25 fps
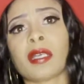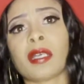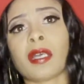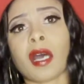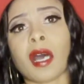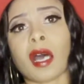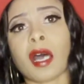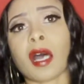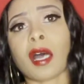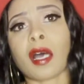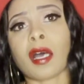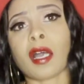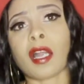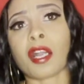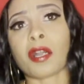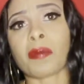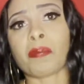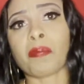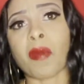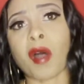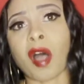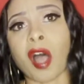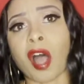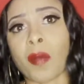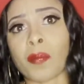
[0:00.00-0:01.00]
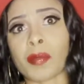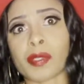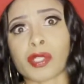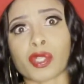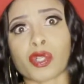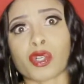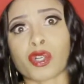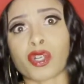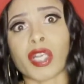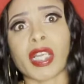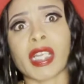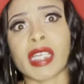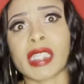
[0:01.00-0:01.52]
her mom is a
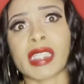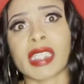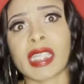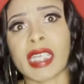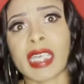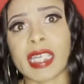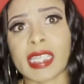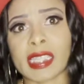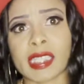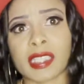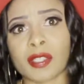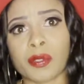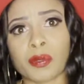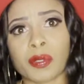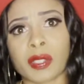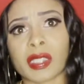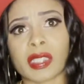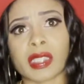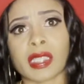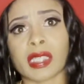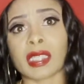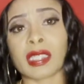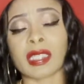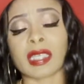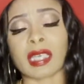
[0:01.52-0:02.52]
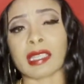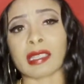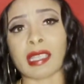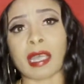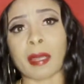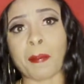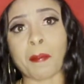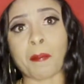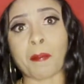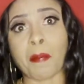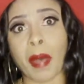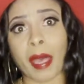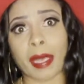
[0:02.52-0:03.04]
crazy ass lunatic, and
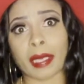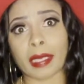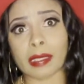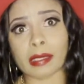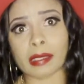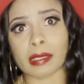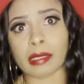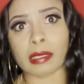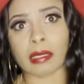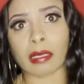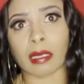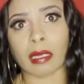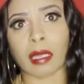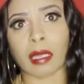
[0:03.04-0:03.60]
that might